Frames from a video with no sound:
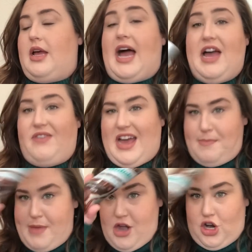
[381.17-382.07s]
I've
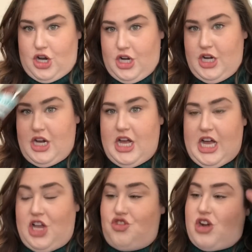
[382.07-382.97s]
had better
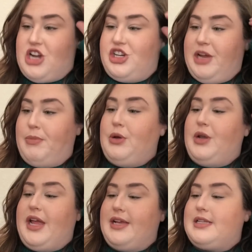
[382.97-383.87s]
dry shampoo
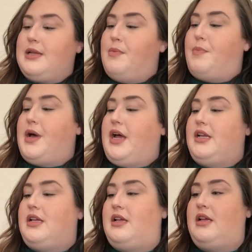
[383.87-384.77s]
days,
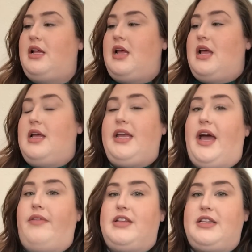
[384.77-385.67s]
but
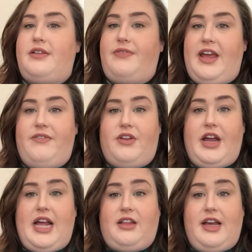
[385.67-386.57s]
yeah, this is a
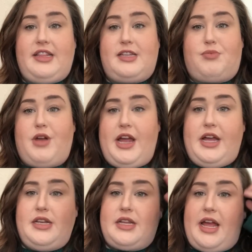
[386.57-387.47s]
favorite. I like this brand.